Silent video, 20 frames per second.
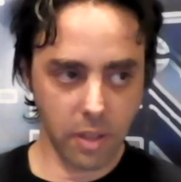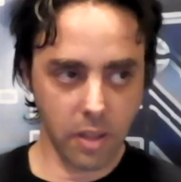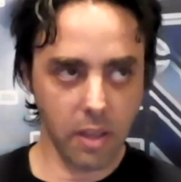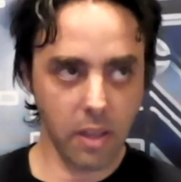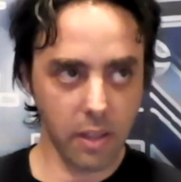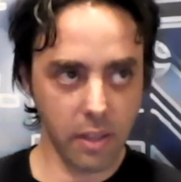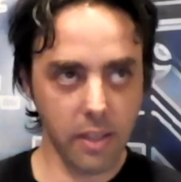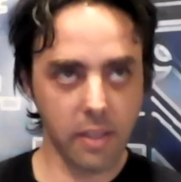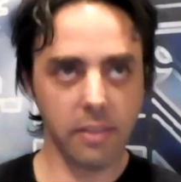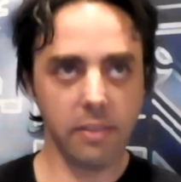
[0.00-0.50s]

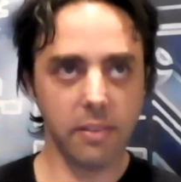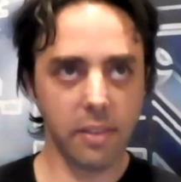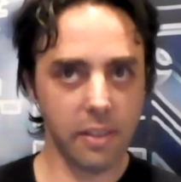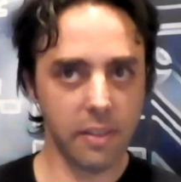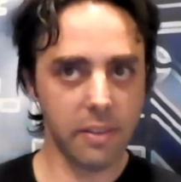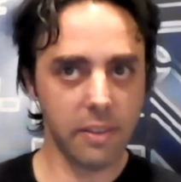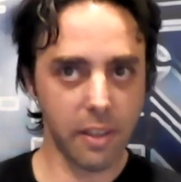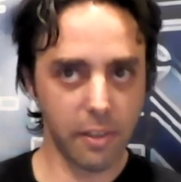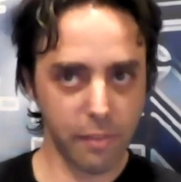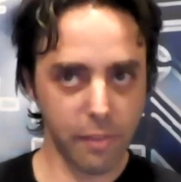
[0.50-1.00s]
again,
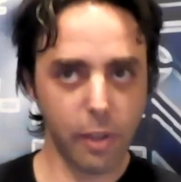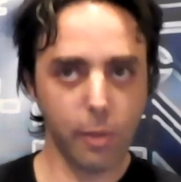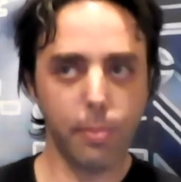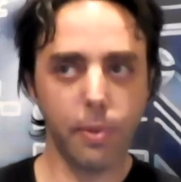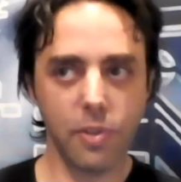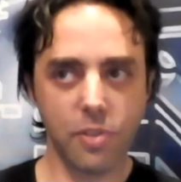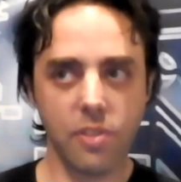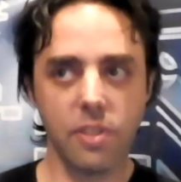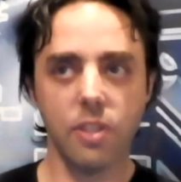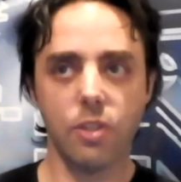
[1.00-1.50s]
the
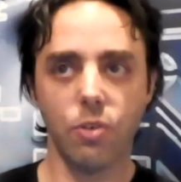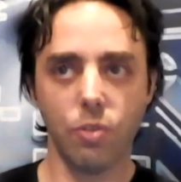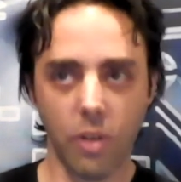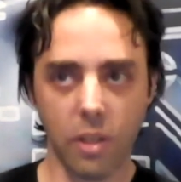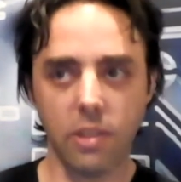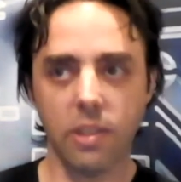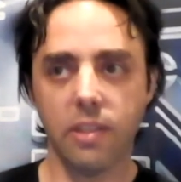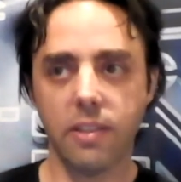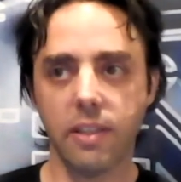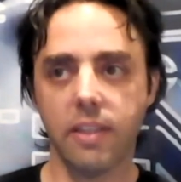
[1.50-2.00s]
developers need to
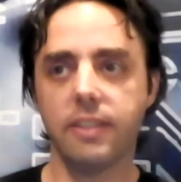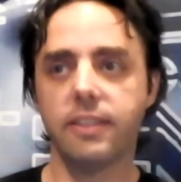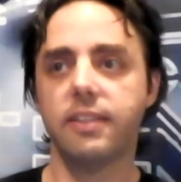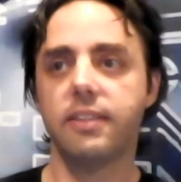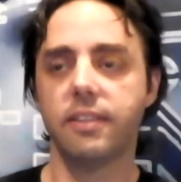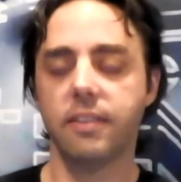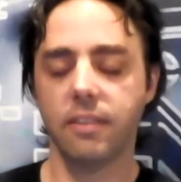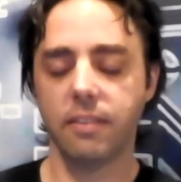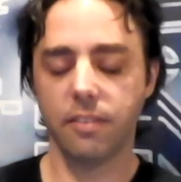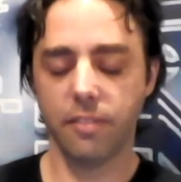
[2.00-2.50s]
run the
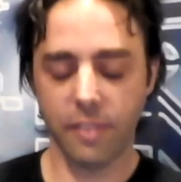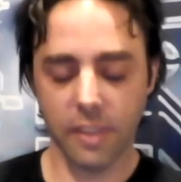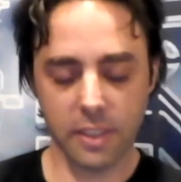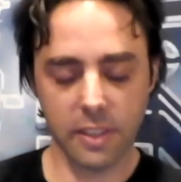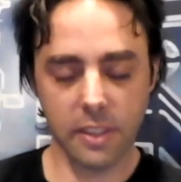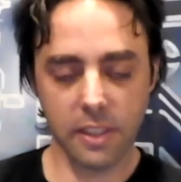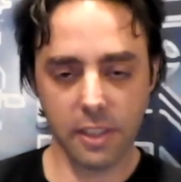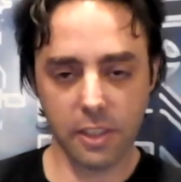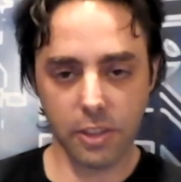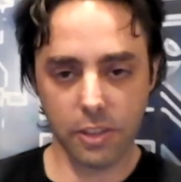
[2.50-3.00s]
tests, fix
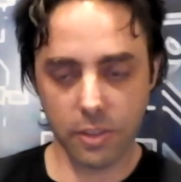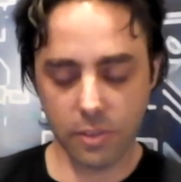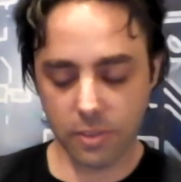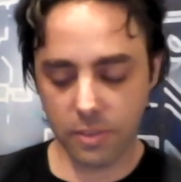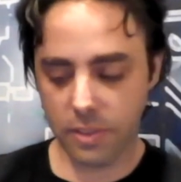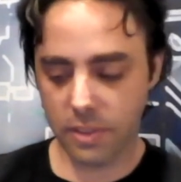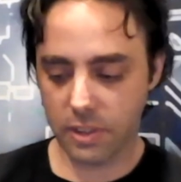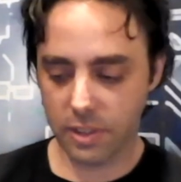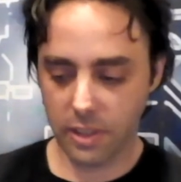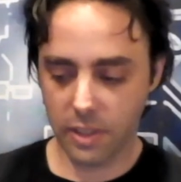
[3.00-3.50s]
the
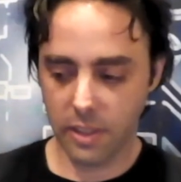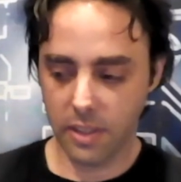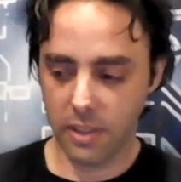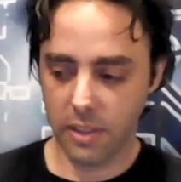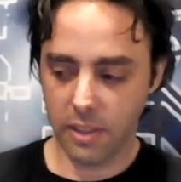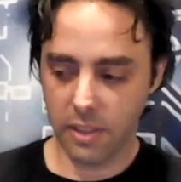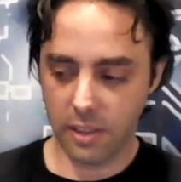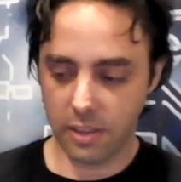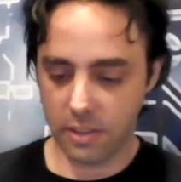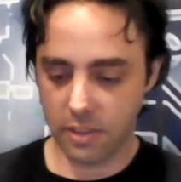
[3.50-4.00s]
issues,
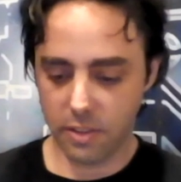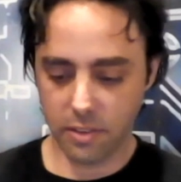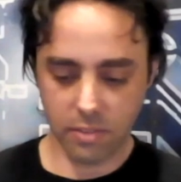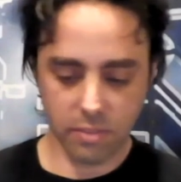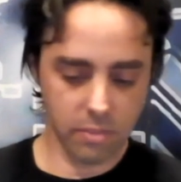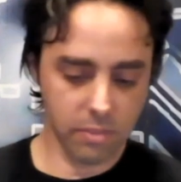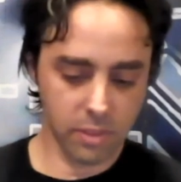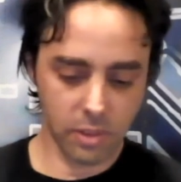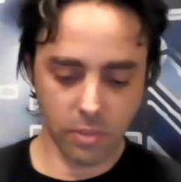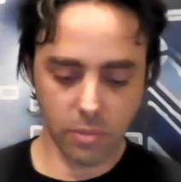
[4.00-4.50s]
and,
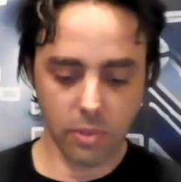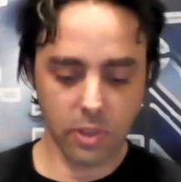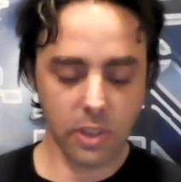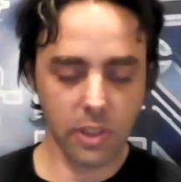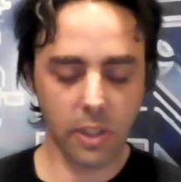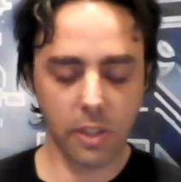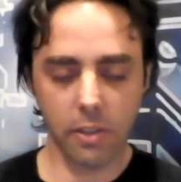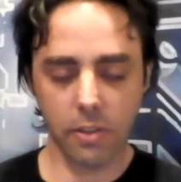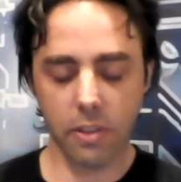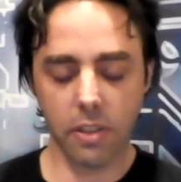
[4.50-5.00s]
you know,
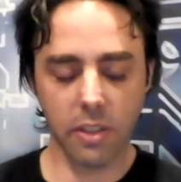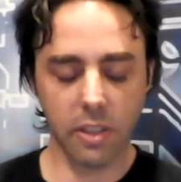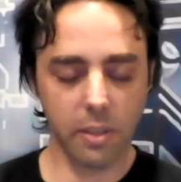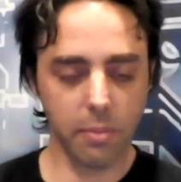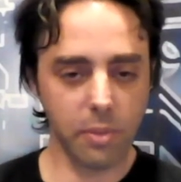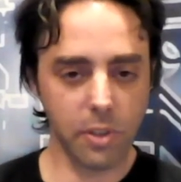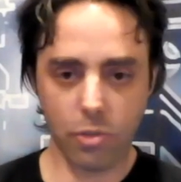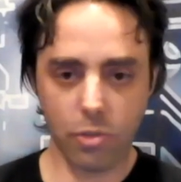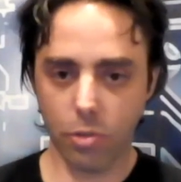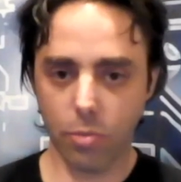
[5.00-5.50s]
security team
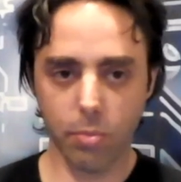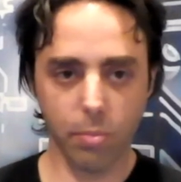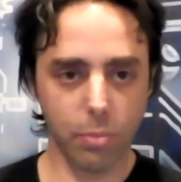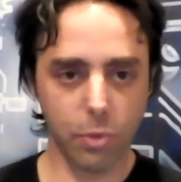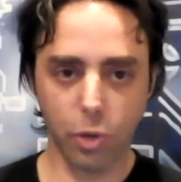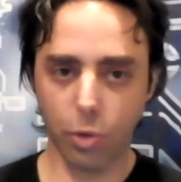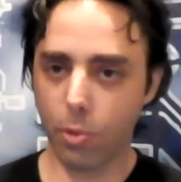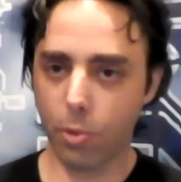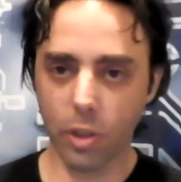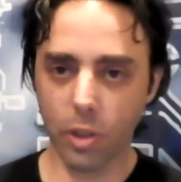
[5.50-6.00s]
needs
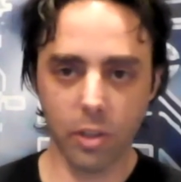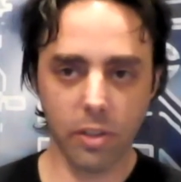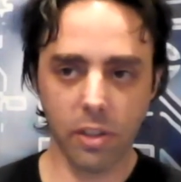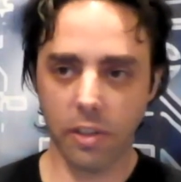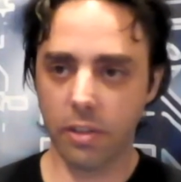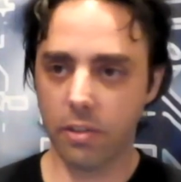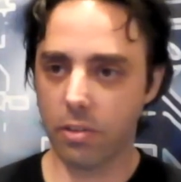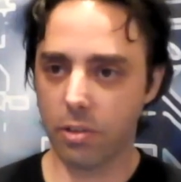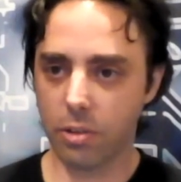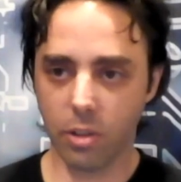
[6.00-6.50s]
to
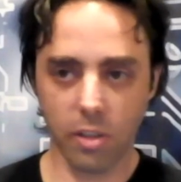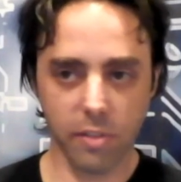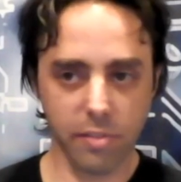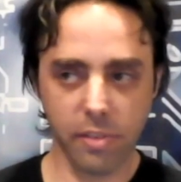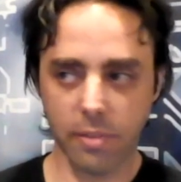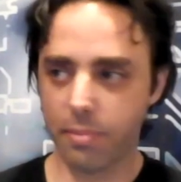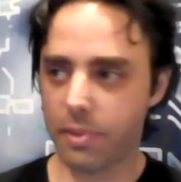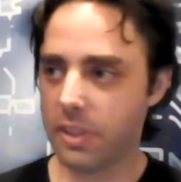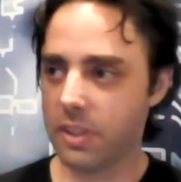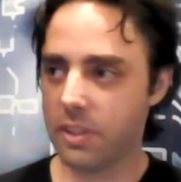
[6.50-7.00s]
monitor it, or
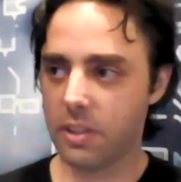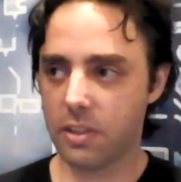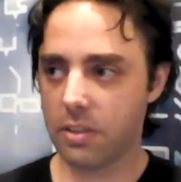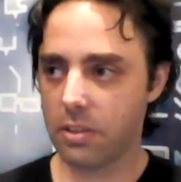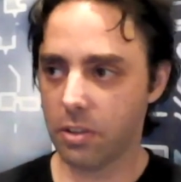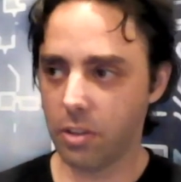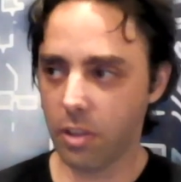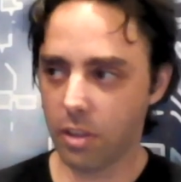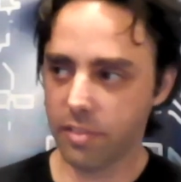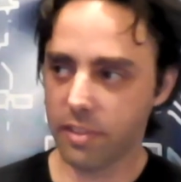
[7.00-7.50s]

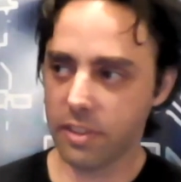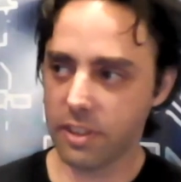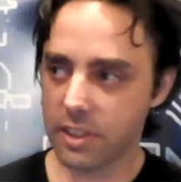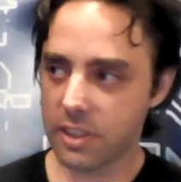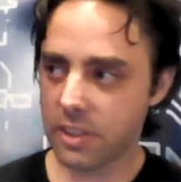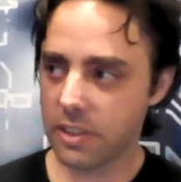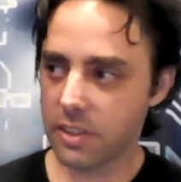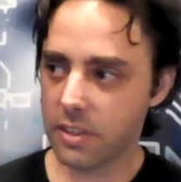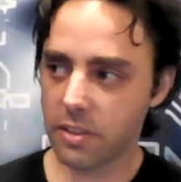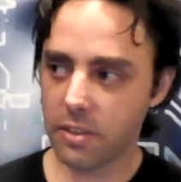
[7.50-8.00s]

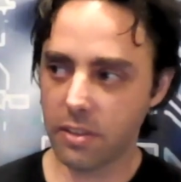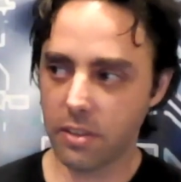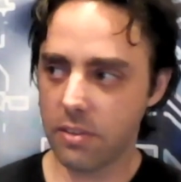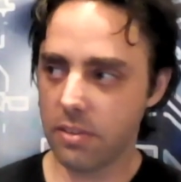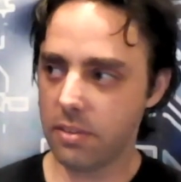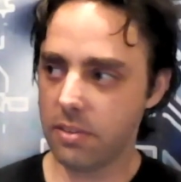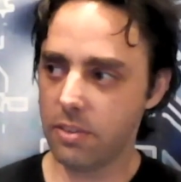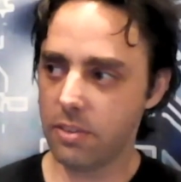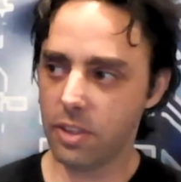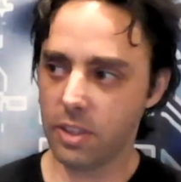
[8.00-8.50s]
governance it,
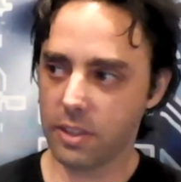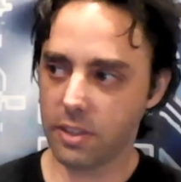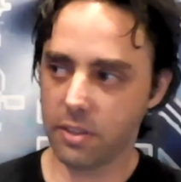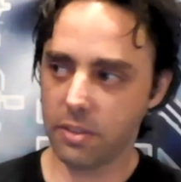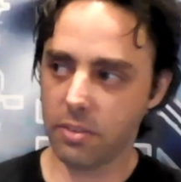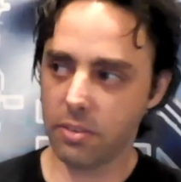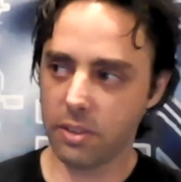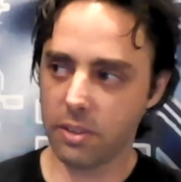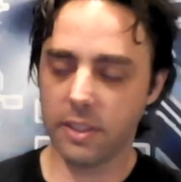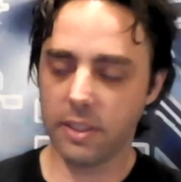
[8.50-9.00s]

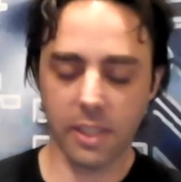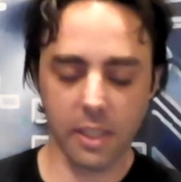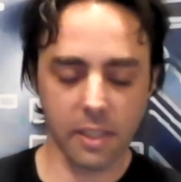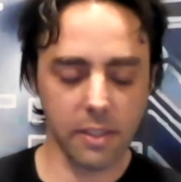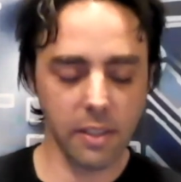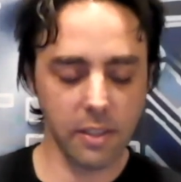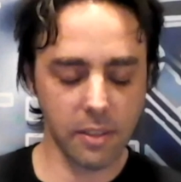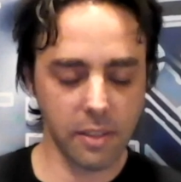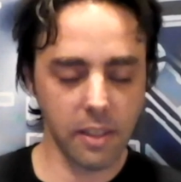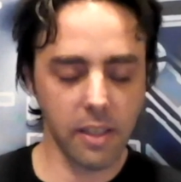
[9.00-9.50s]
just to understand
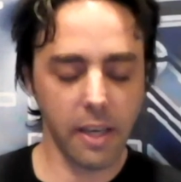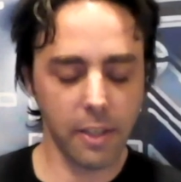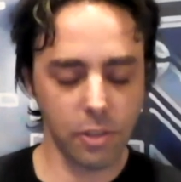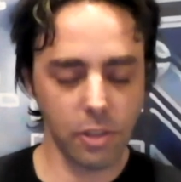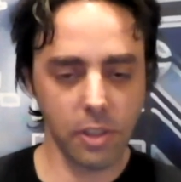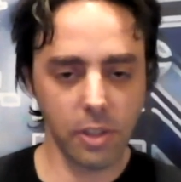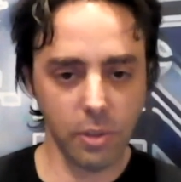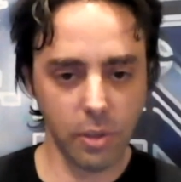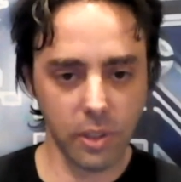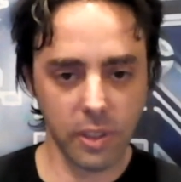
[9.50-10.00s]
that they're
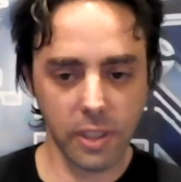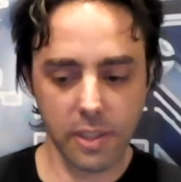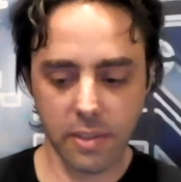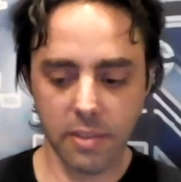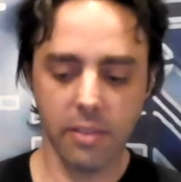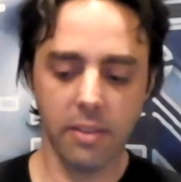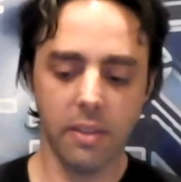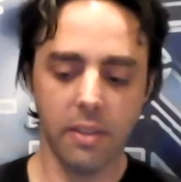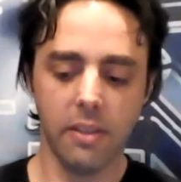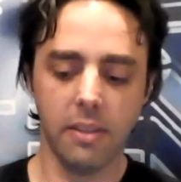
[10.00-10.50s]
actually doing
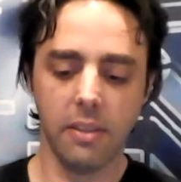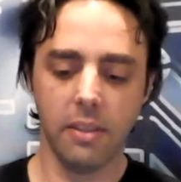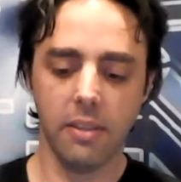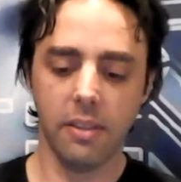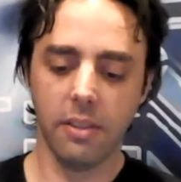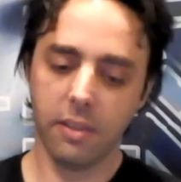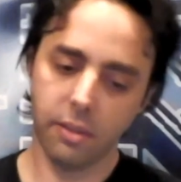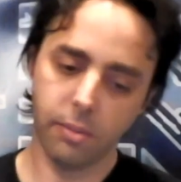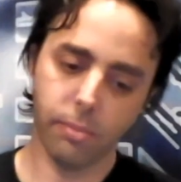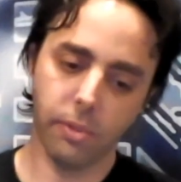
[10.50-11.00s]
that.
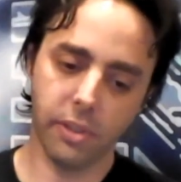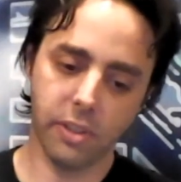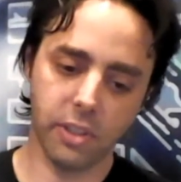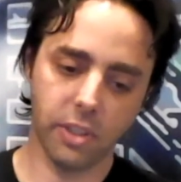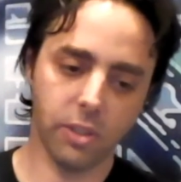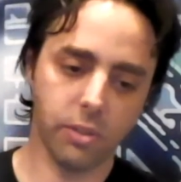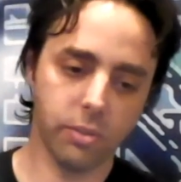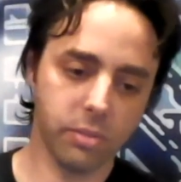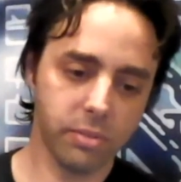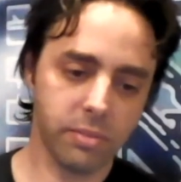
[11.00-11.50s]
But, you
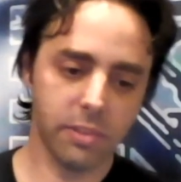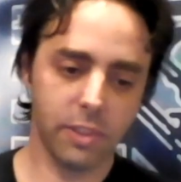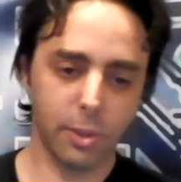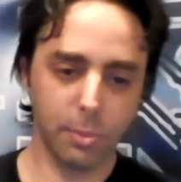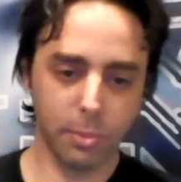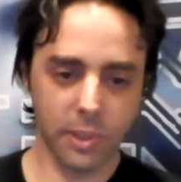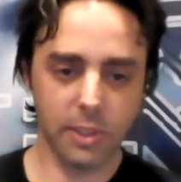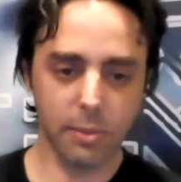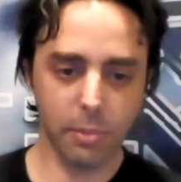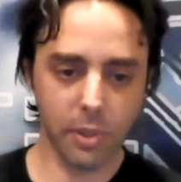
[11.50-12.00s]
know,
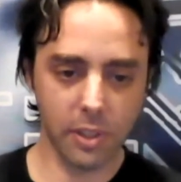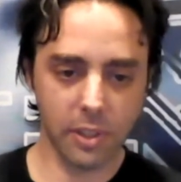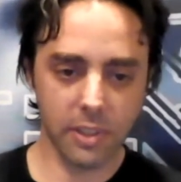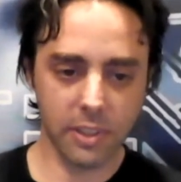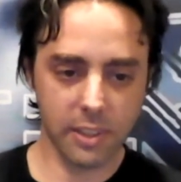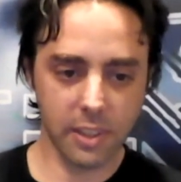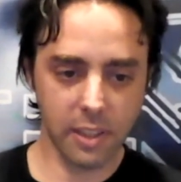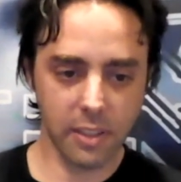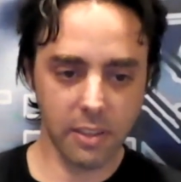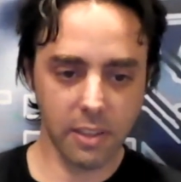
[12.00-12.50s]
responsibility
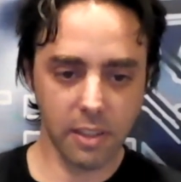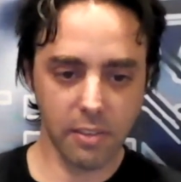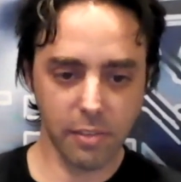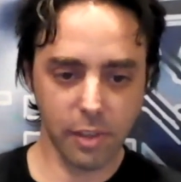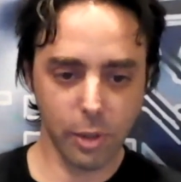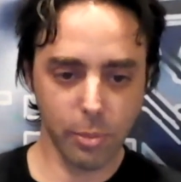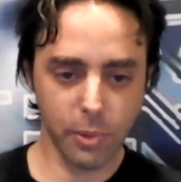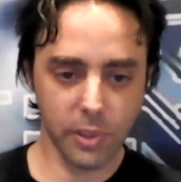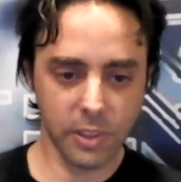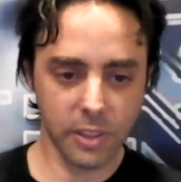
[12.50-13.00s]
is still at the
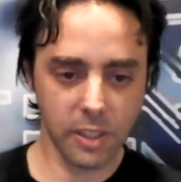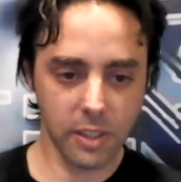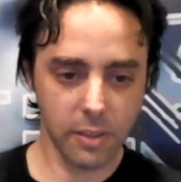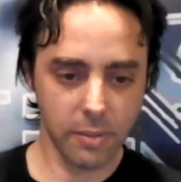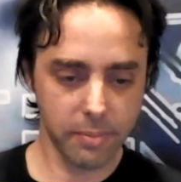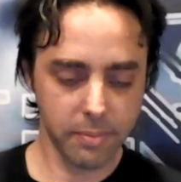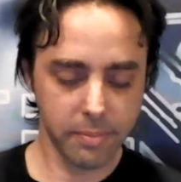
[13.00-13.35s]
developer side.